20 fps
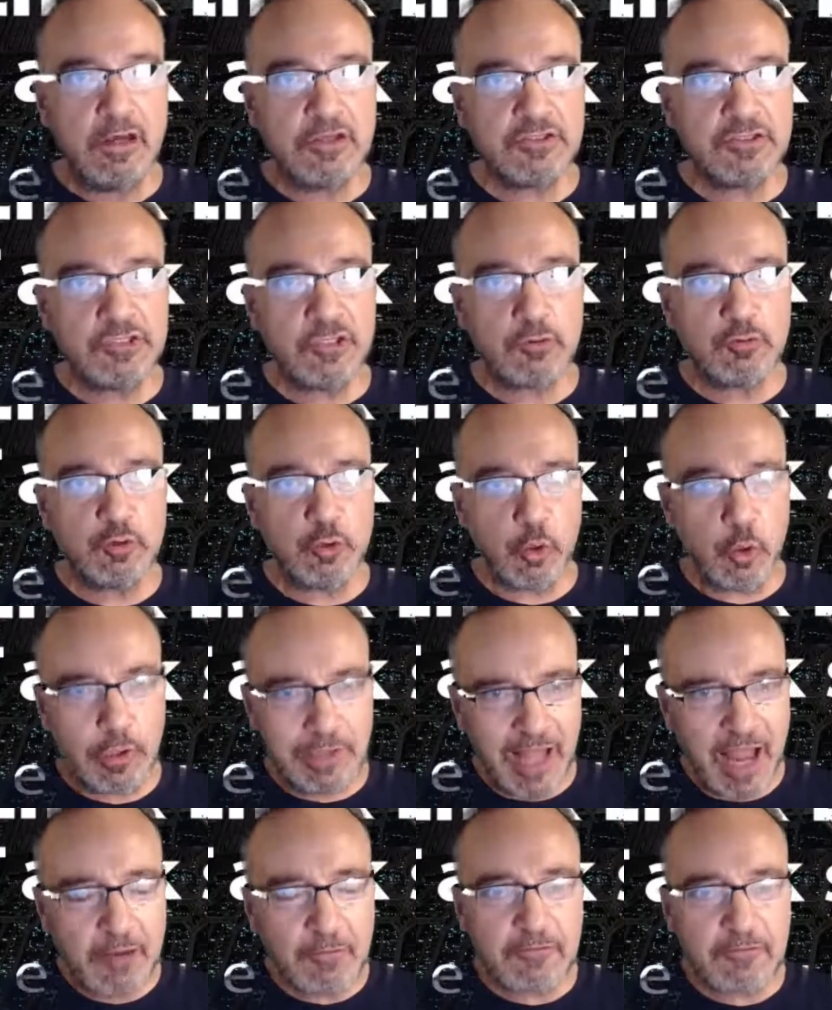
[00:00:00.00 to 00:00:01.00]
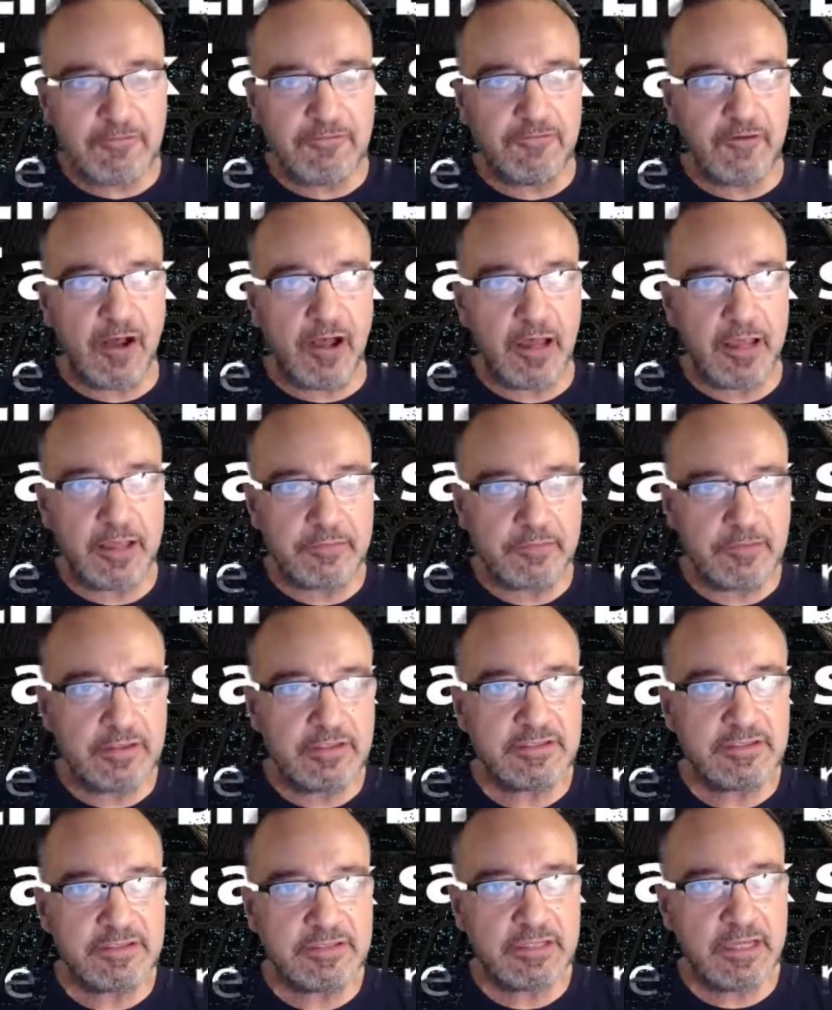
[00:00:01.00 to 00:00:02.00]
So to clarify
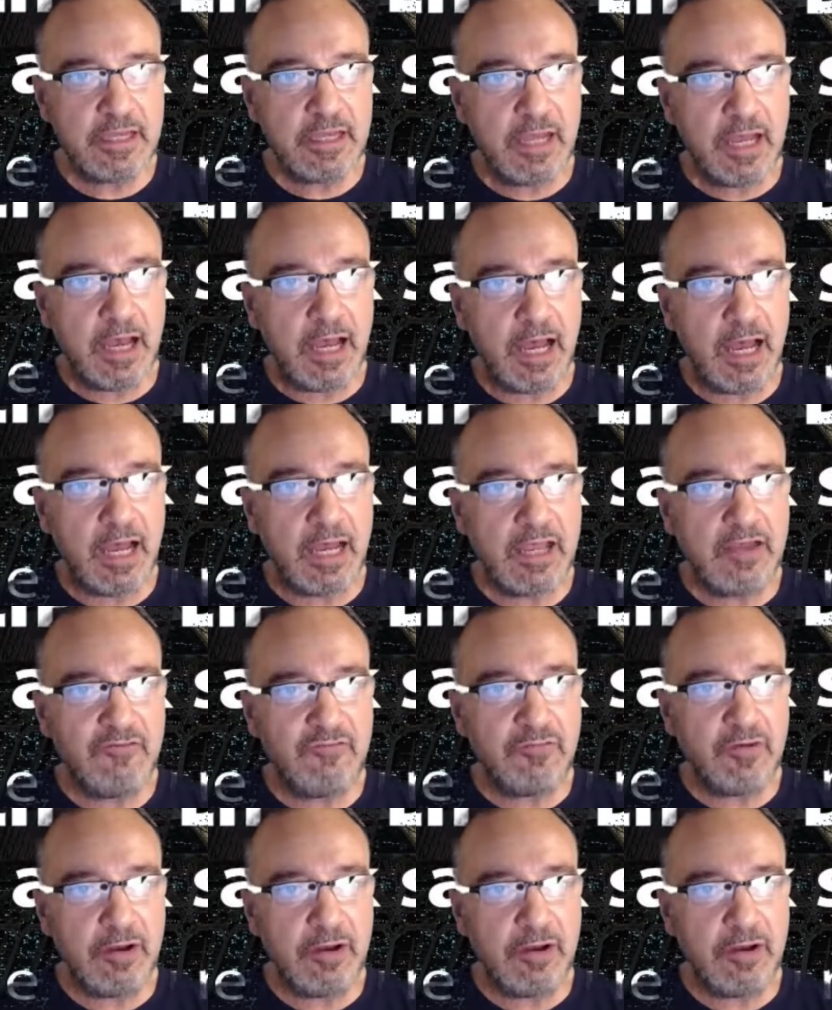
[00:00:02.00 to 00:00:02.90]
this, I